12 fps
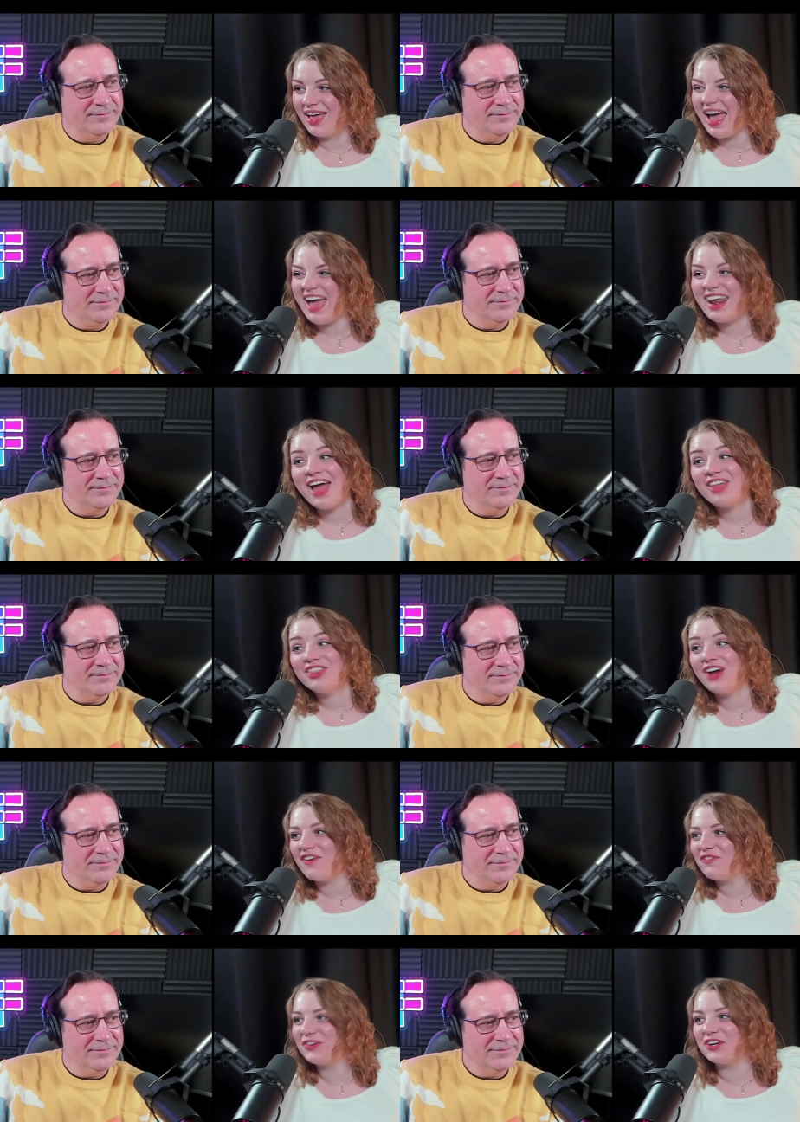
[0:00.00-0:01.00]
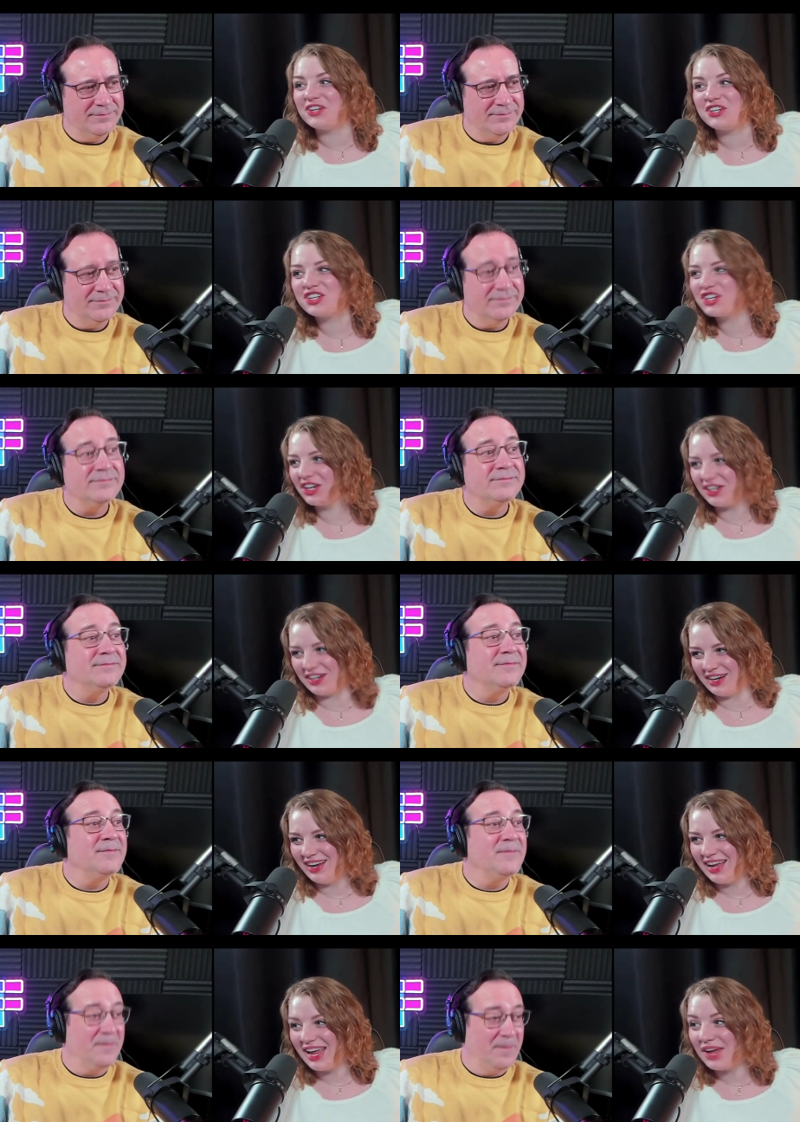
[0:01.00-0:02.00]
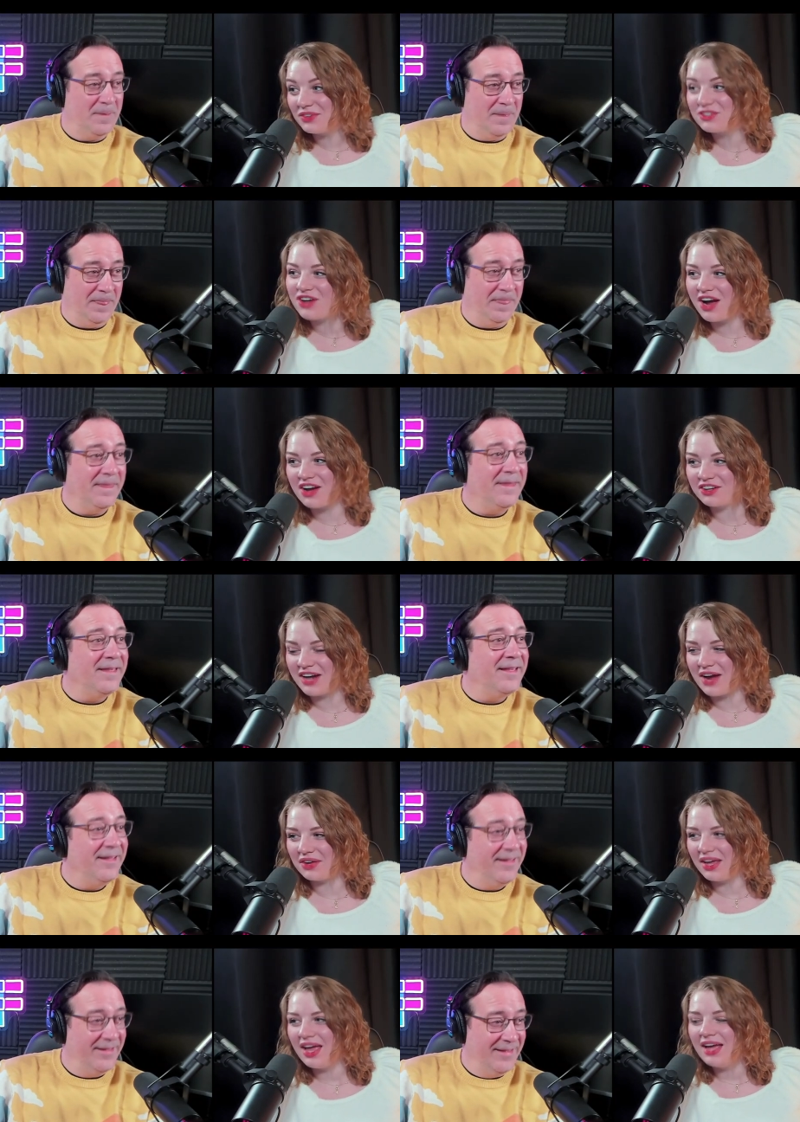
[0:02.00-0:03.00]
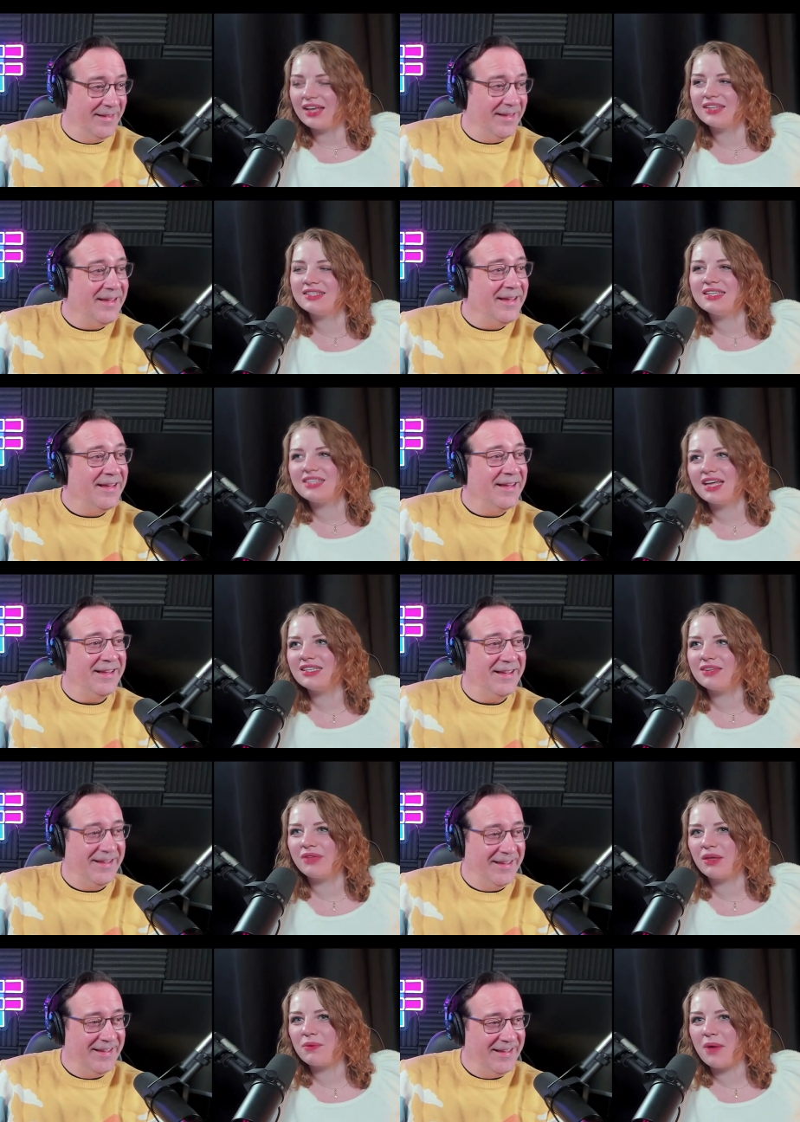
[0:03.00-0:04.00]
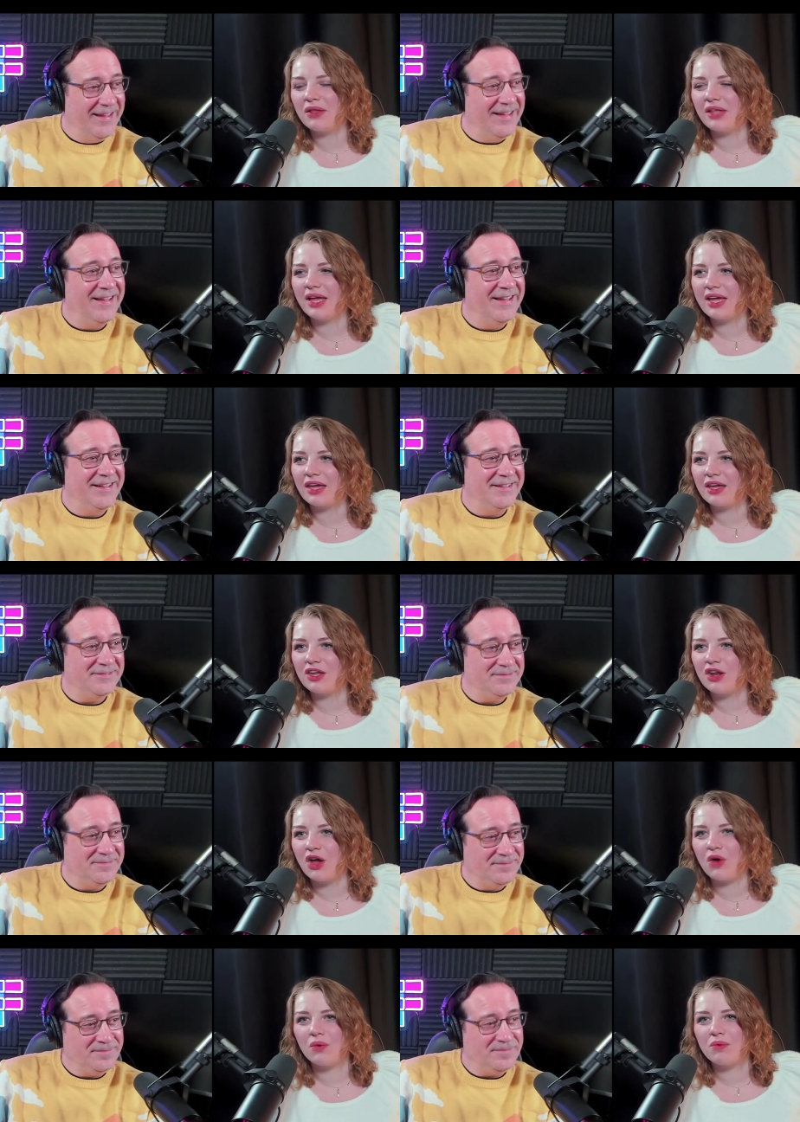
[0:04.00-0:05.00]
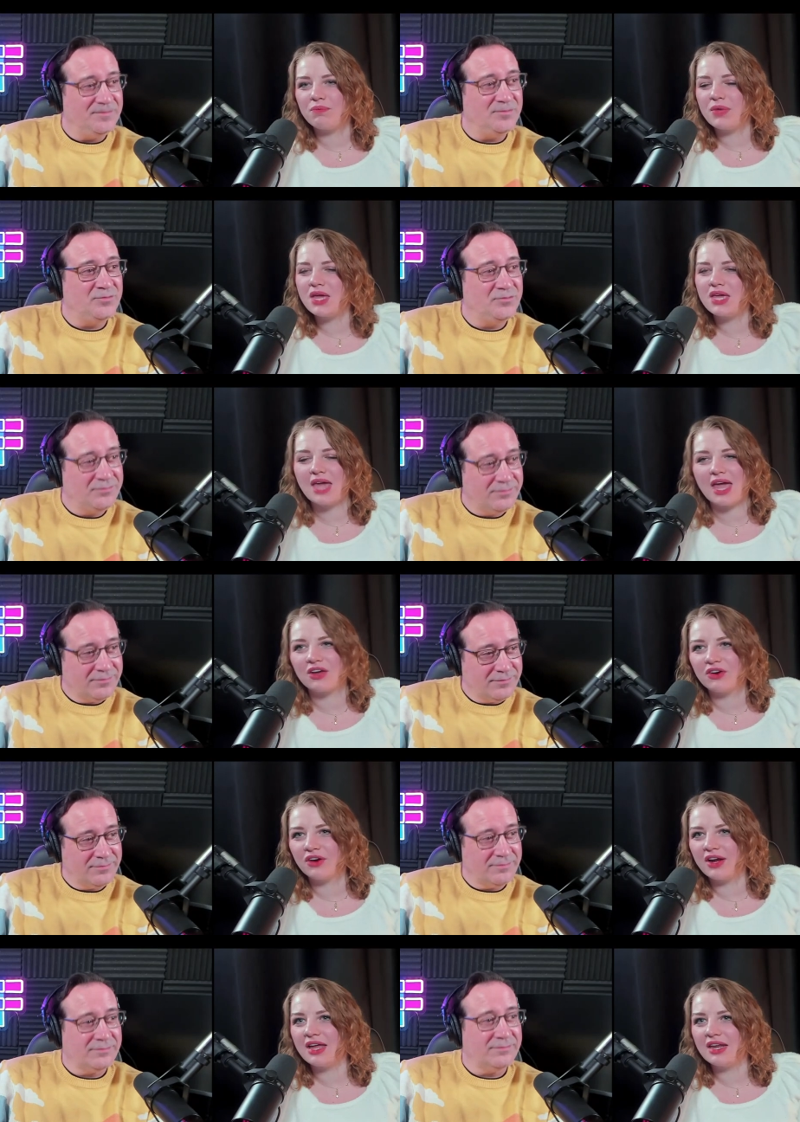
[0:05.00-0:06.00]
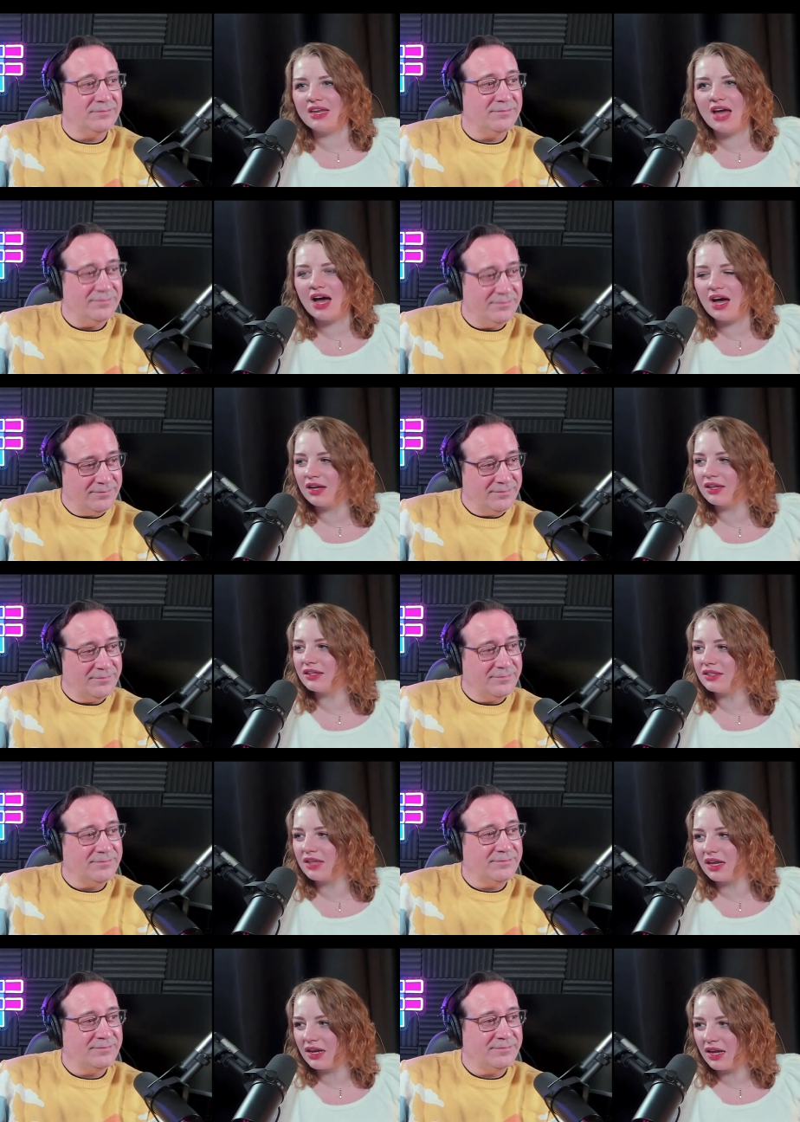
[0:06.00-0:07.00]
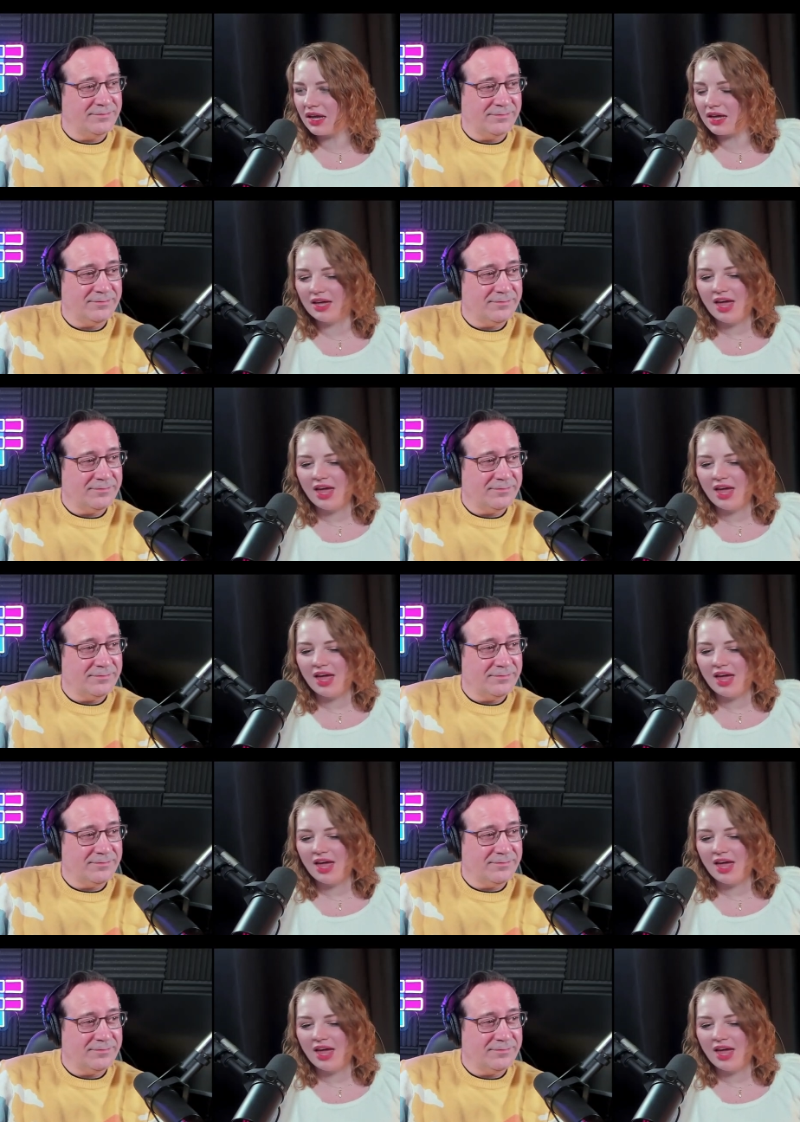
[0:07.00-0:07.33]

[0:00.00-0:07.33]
Speaker 1: and I thought for sure it was draw a crowd because he said something about like you know being angry and young and da da da